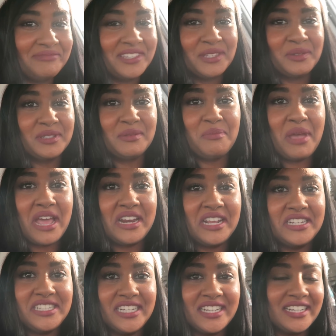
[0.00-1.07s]
This is a bad
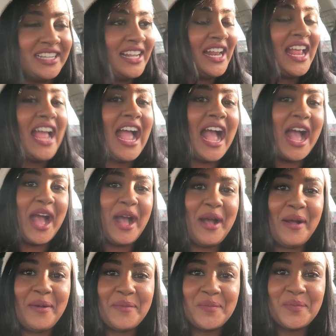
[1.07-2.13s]
idea.
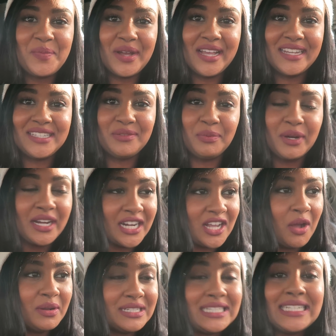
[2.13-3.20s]
But we're gonna
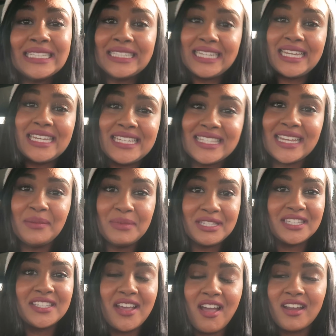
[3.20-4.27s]
go into Talize in
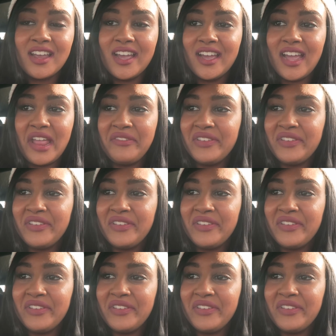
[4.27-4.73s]
Mississauga.